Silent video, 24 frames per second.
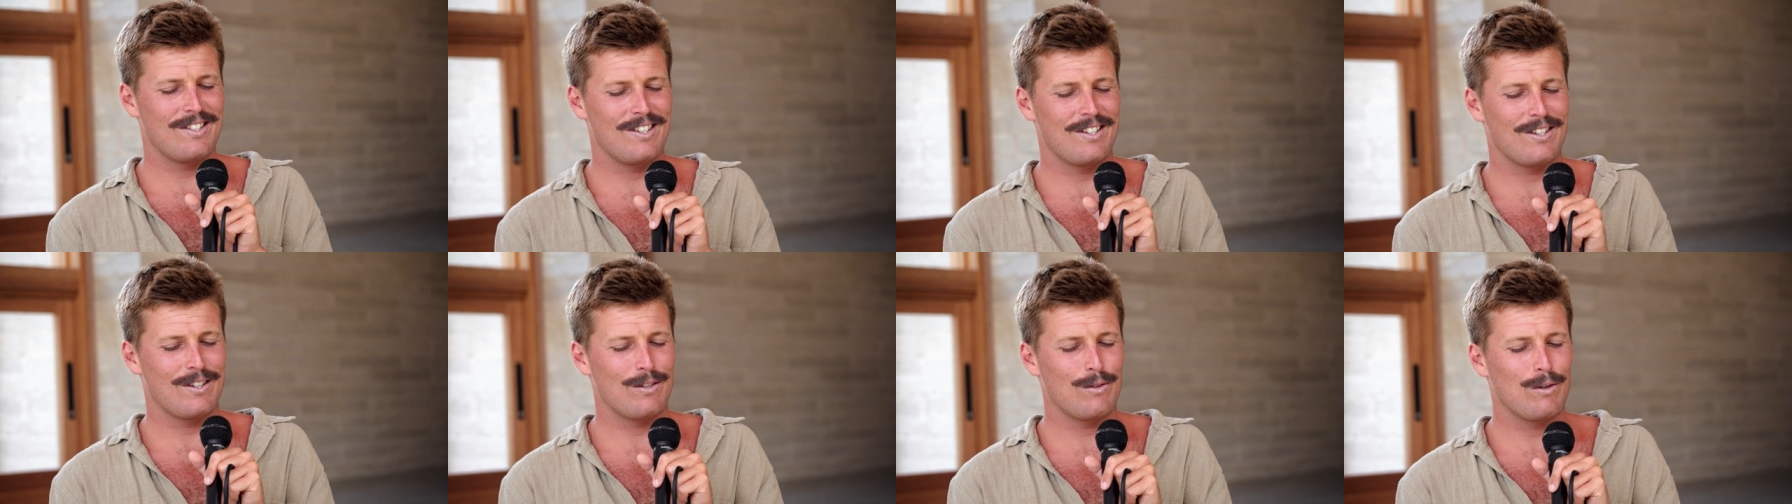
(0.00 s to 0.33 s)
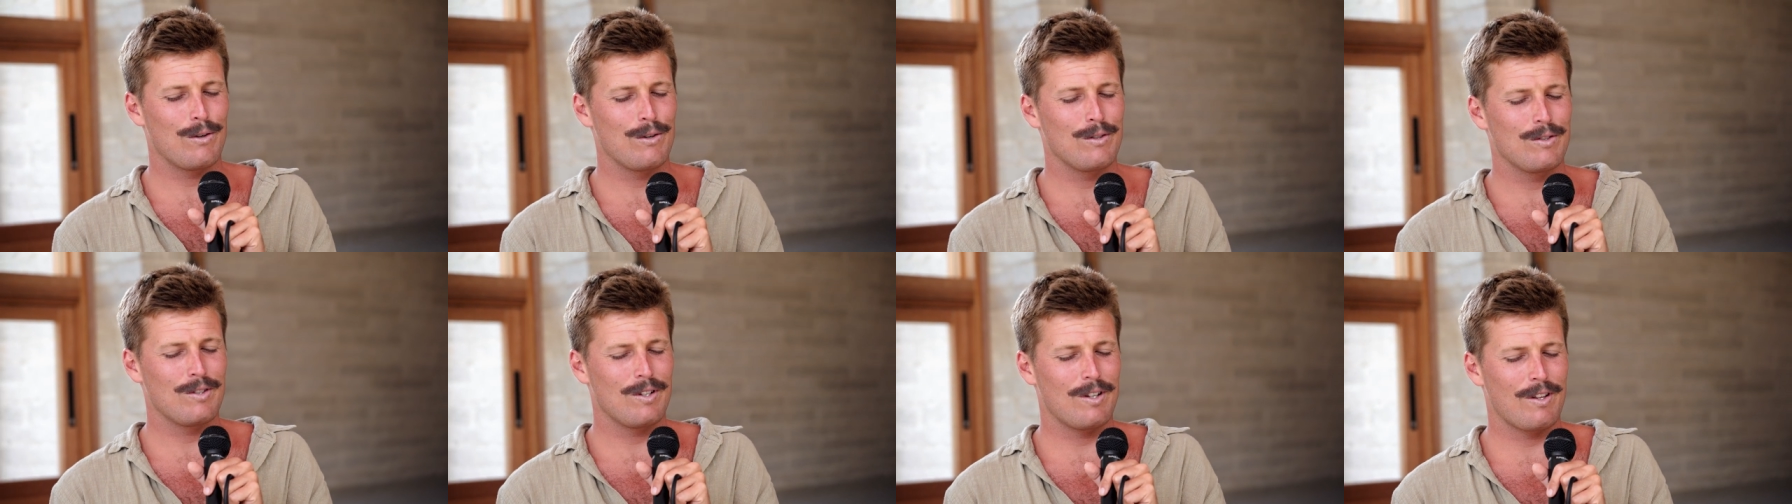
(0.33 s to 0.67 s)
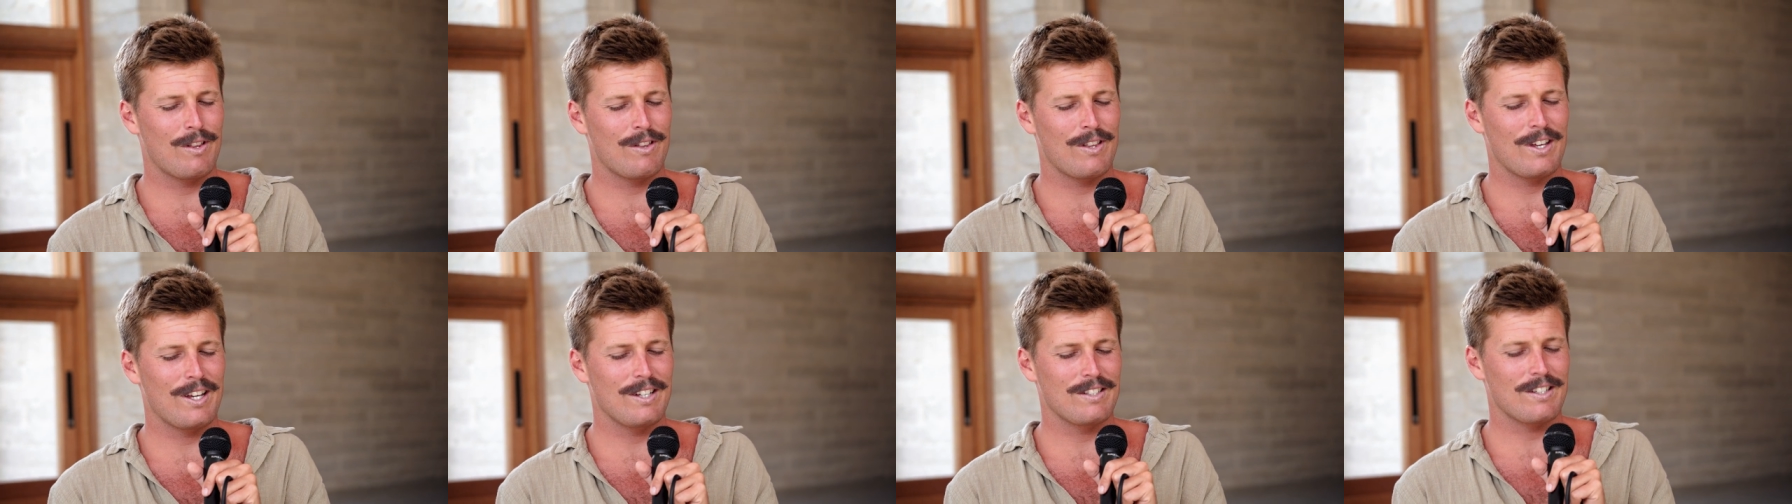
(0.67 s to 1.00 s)
You know, those are the
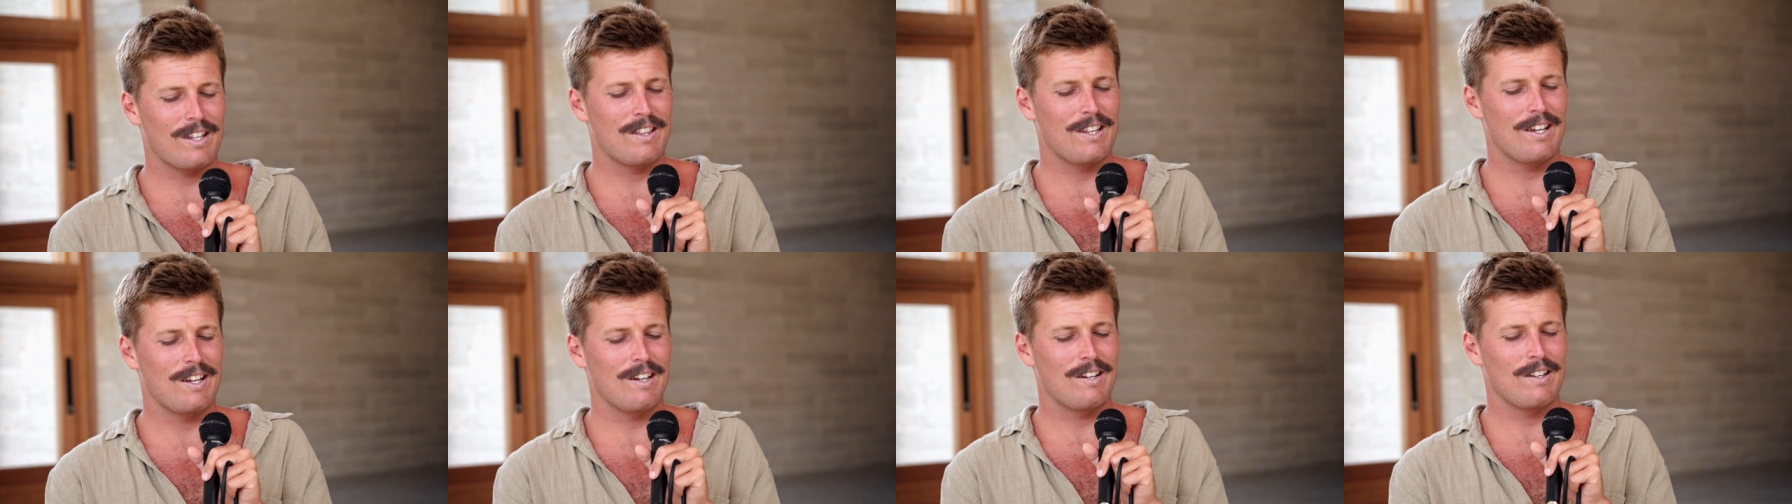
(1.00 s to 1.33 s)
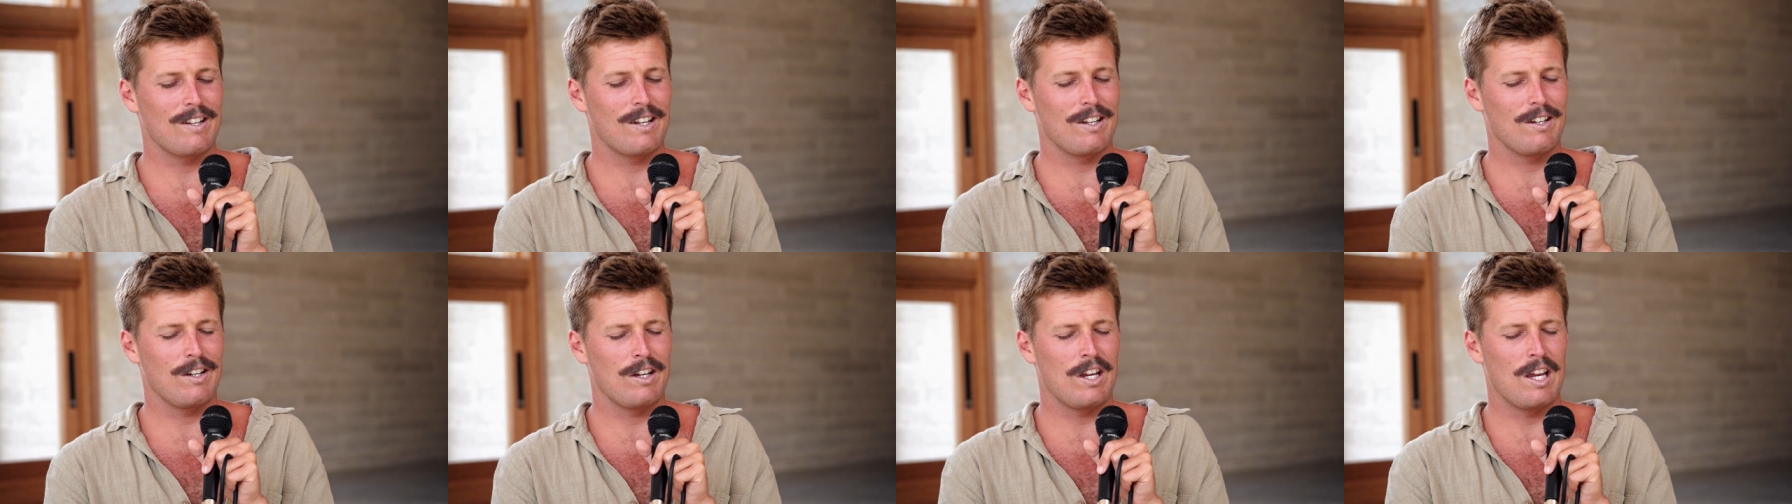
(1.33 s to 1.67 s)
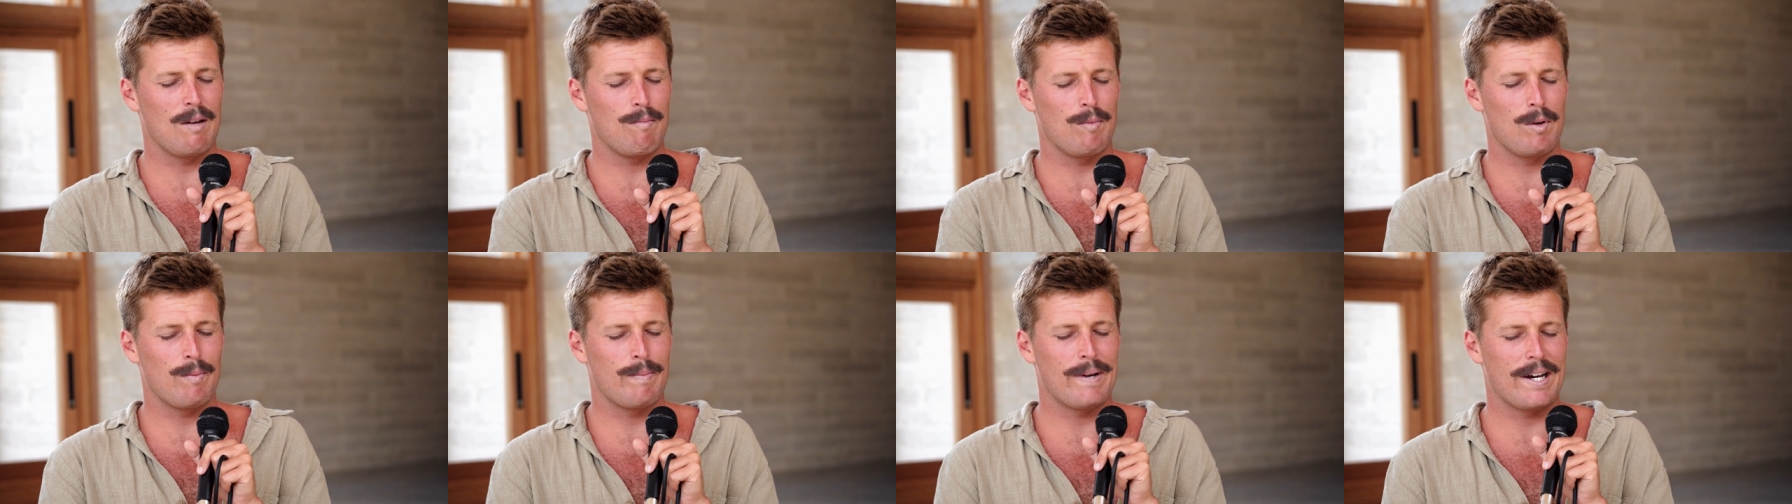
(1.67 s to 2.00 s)
things I think that
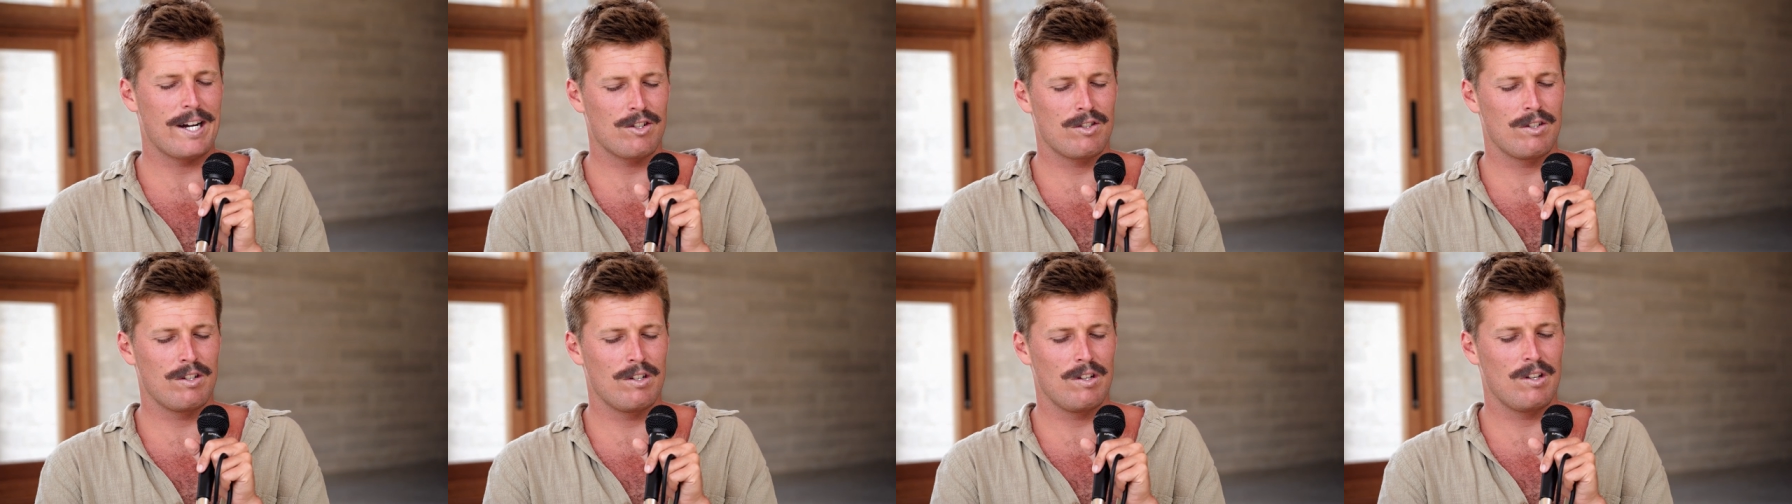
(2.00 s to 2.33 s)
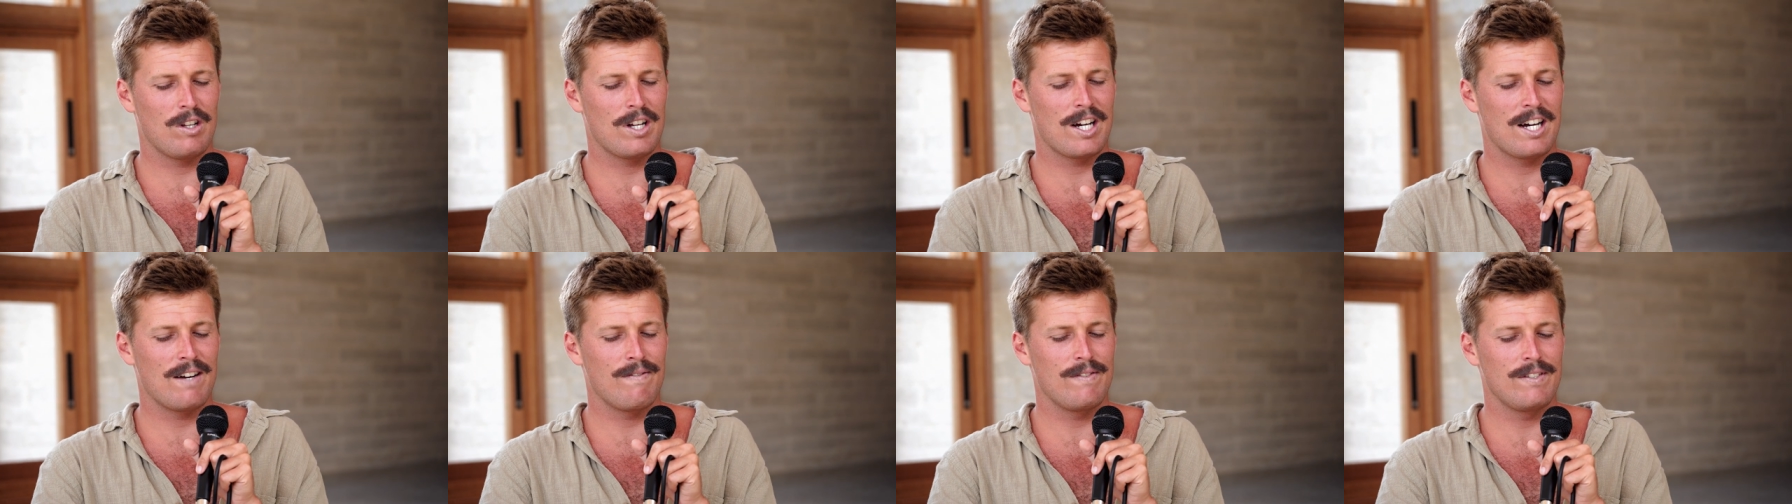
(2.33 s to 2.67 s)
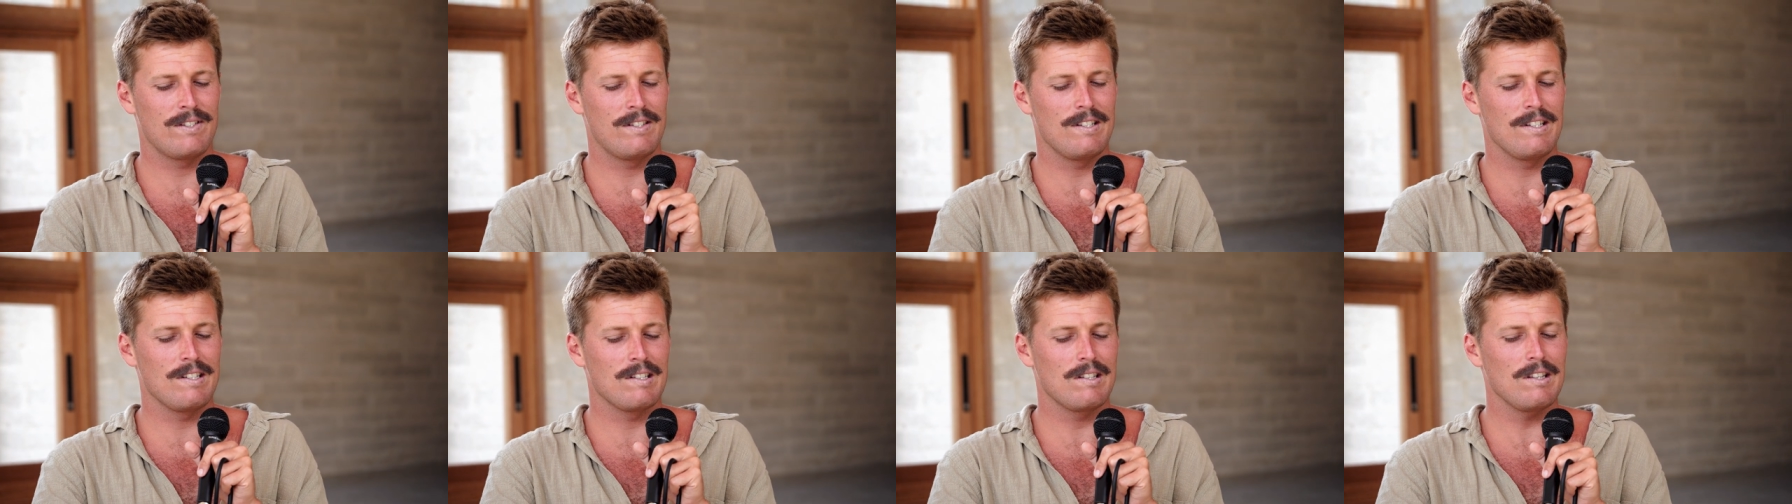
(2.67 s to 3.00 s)
keep your passion alive.
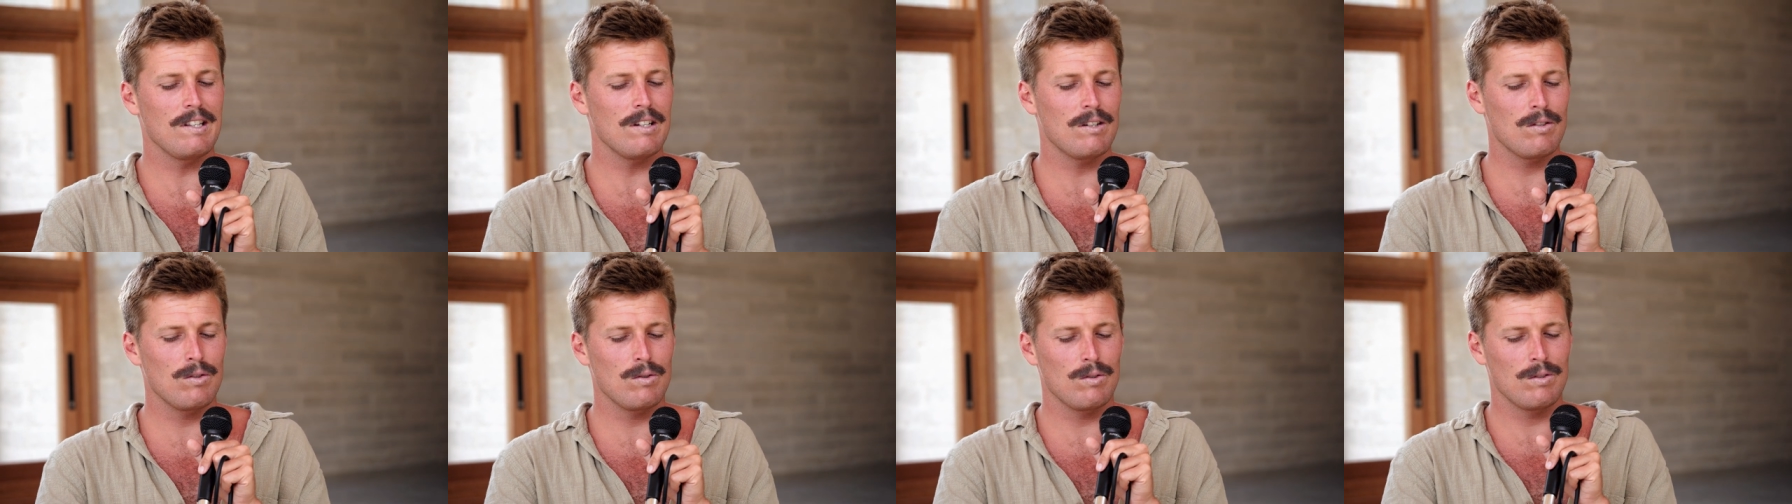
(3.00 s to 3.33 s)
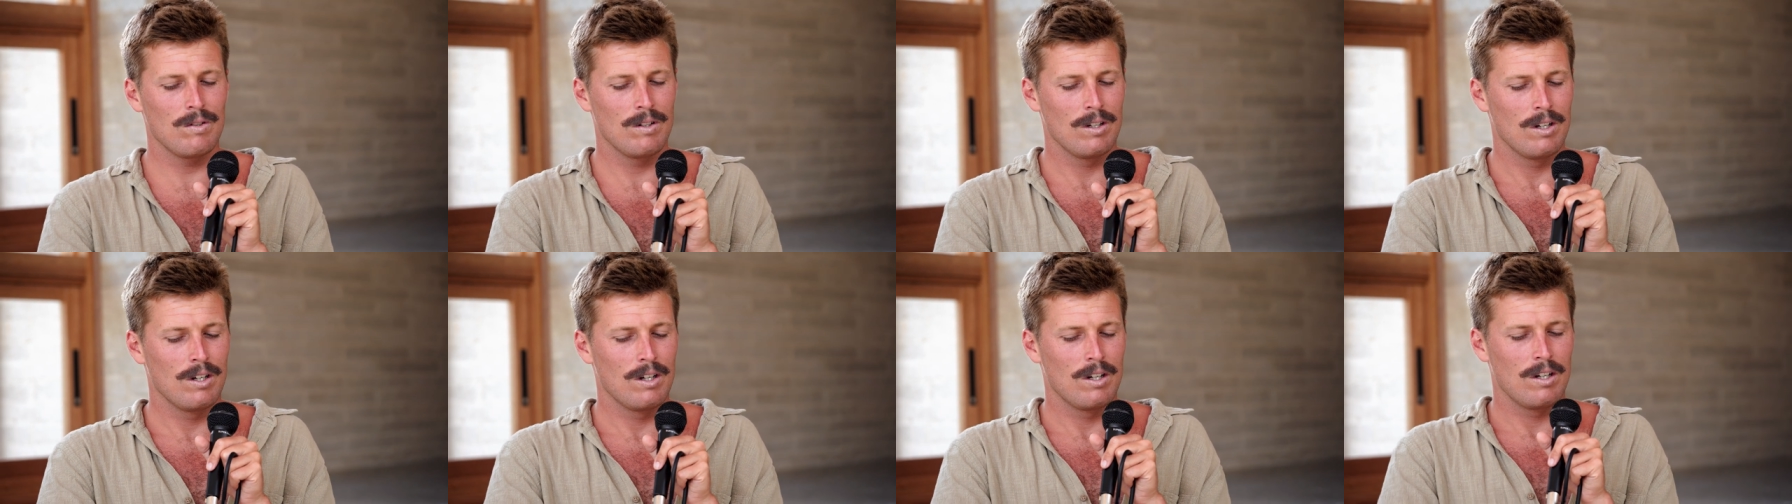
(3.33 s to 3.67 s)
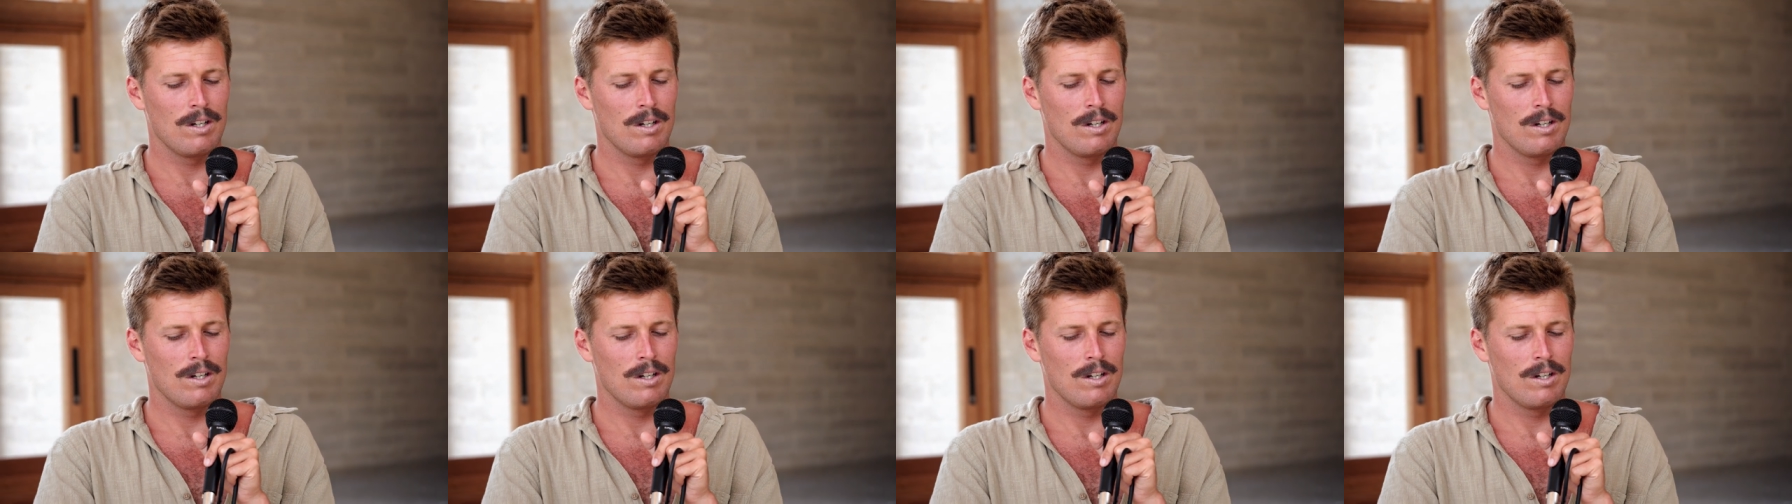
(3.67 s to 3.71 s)
Is these little